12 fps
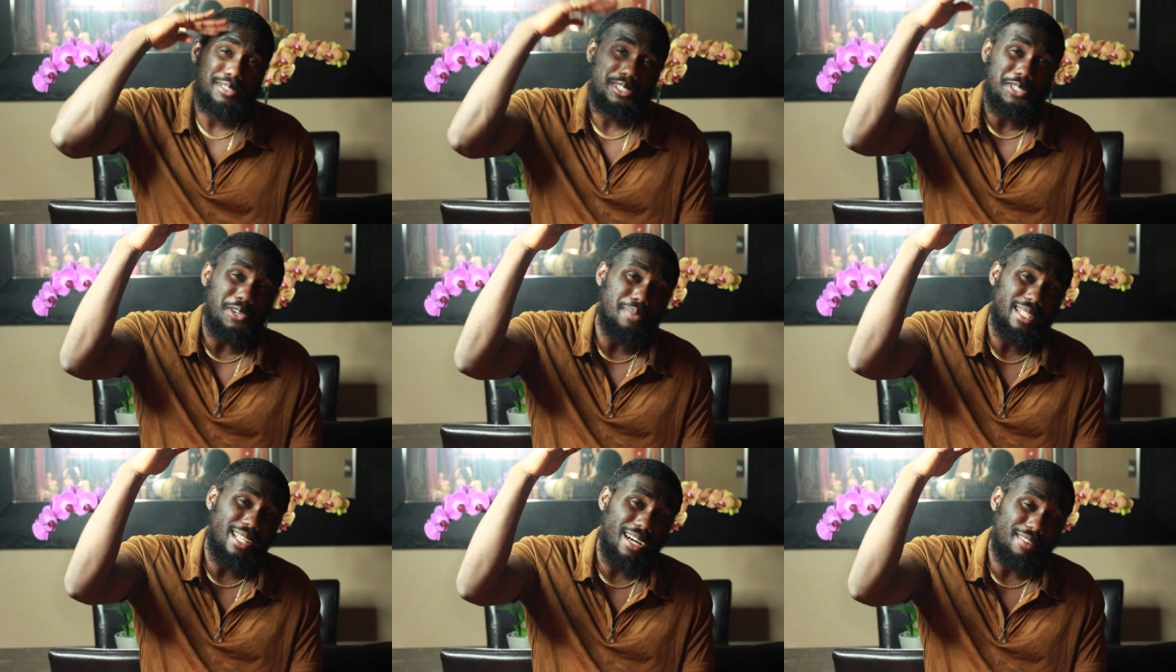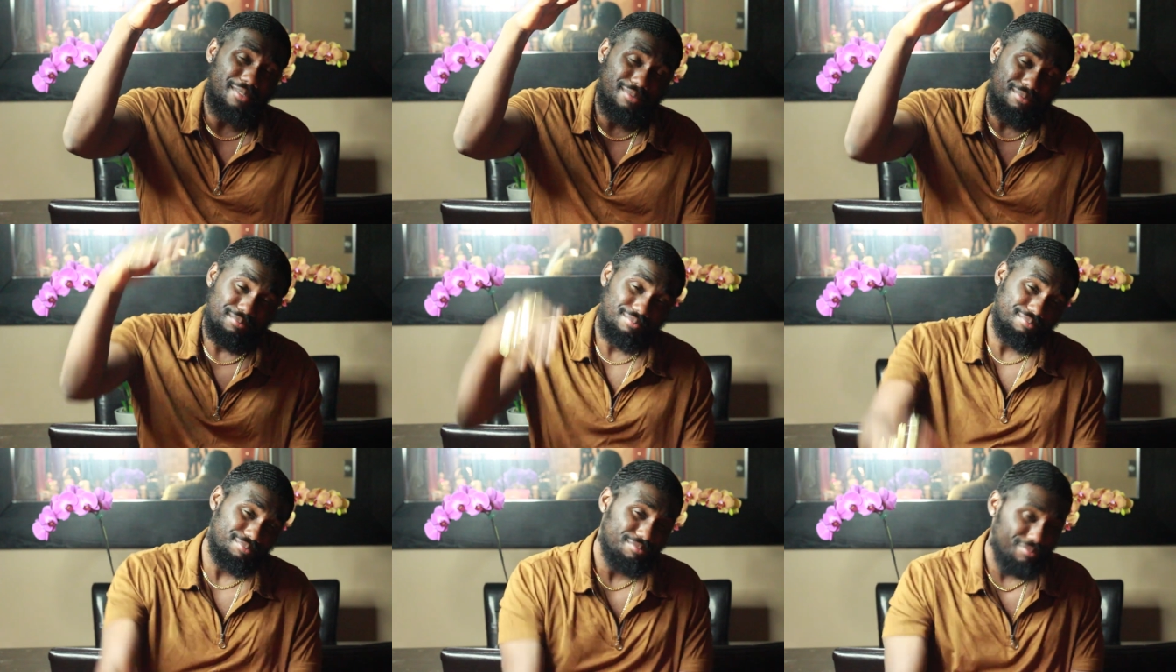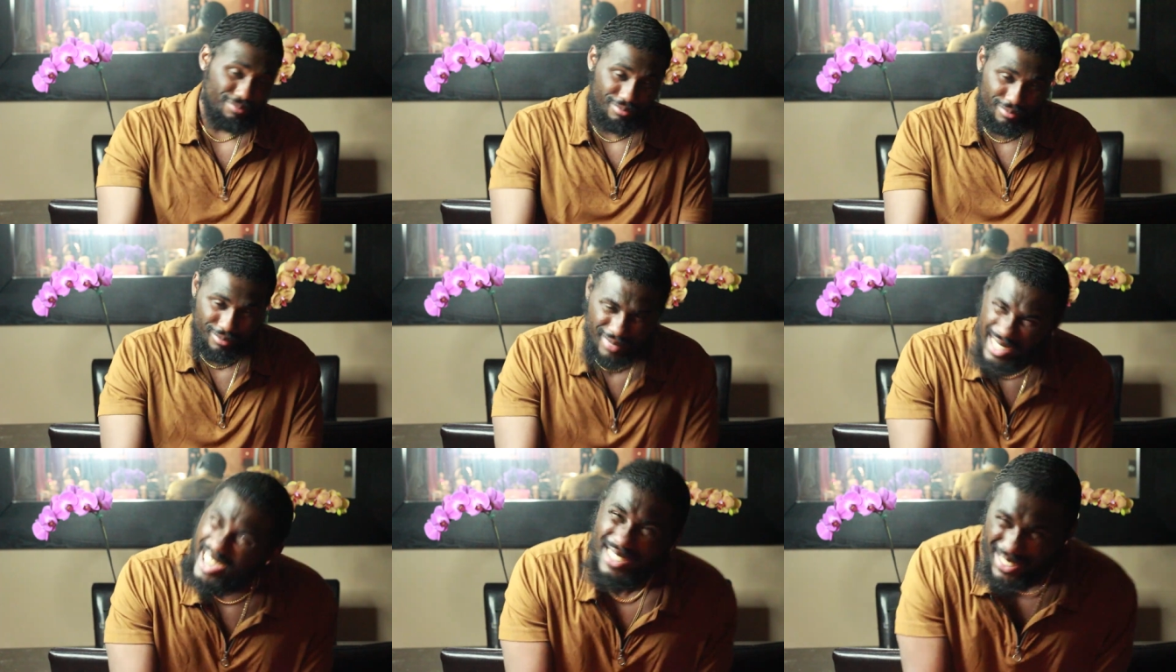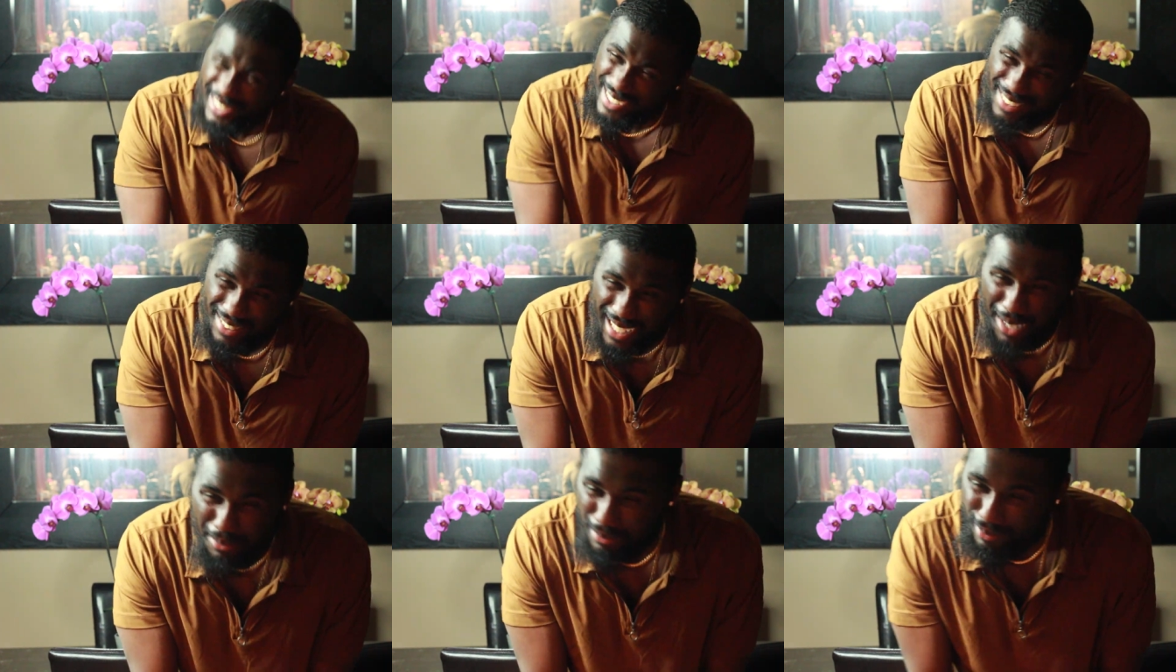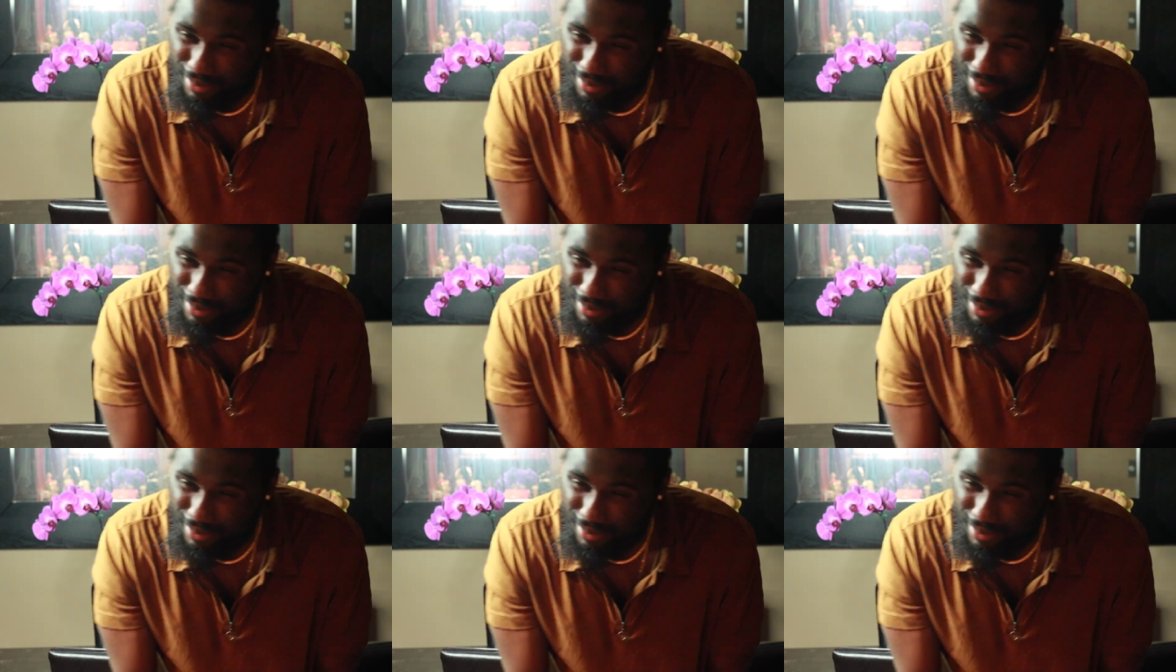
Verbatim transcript: show me love. Until next time.